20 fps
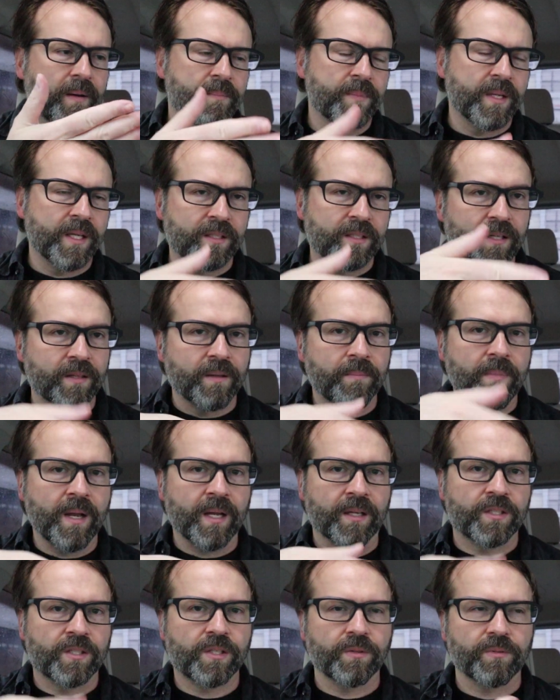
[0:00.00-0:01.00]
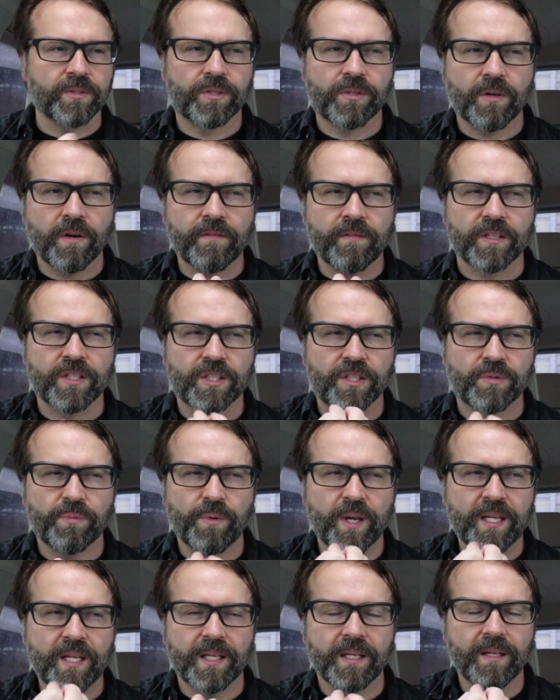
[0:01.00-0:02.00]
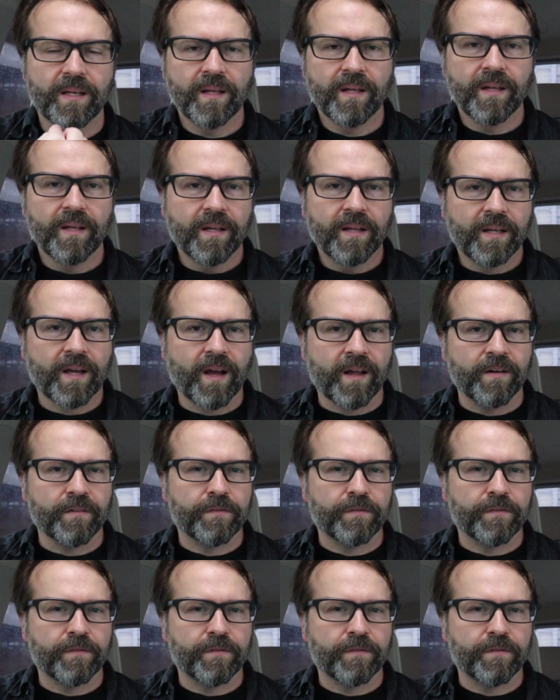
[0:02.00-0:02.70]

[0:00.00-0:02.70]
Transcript: into the mix, so it's sort of a sweet kind